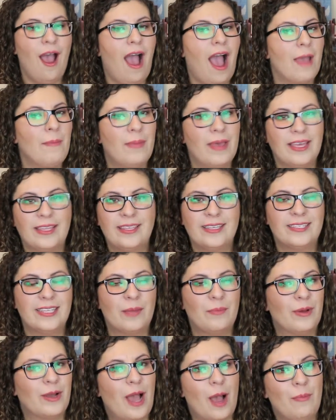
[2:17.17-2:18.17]
I picked this
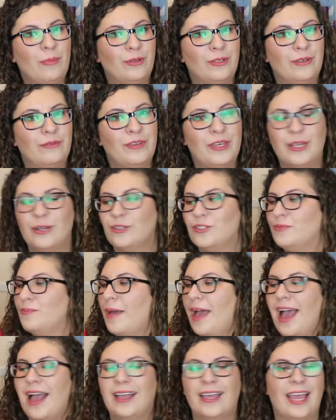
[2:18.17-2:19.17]
up a couple of years
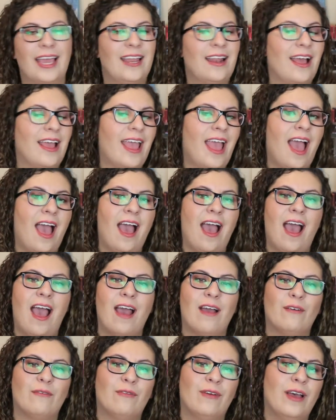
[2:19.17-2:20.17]
back, and I
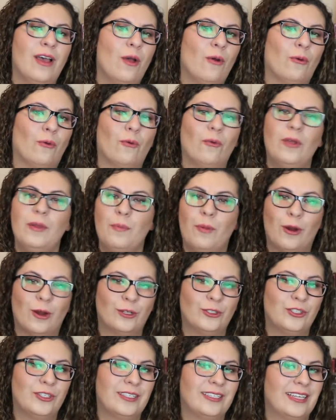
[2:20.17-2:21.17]
have
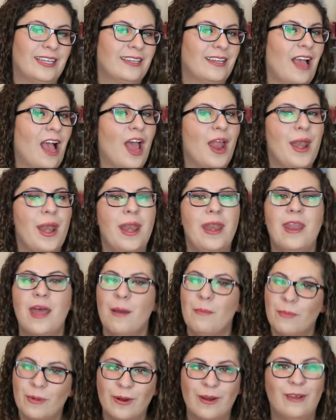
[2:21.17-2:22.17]
repurchased it a
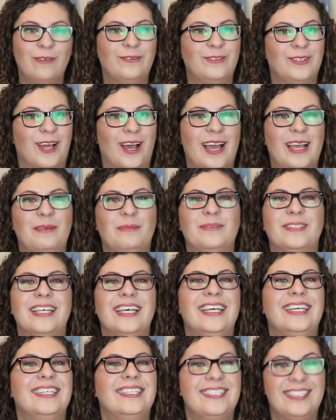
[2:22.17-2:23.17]
number of times
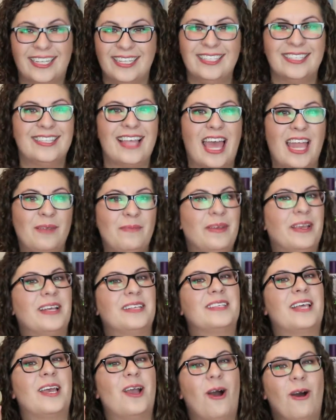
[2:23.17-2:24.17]
since then
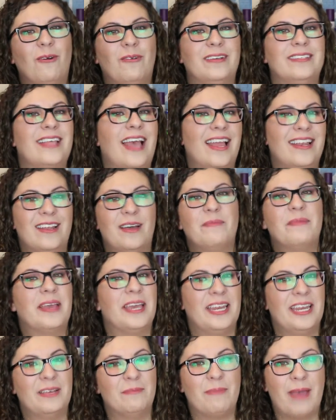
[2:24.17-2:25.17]
because I always end up
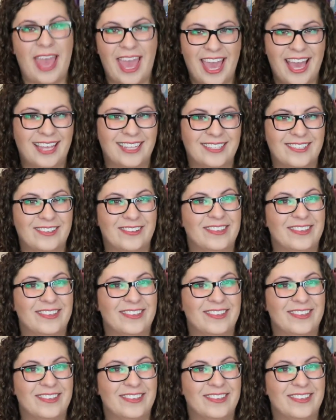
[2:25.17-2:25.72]
hitting pan.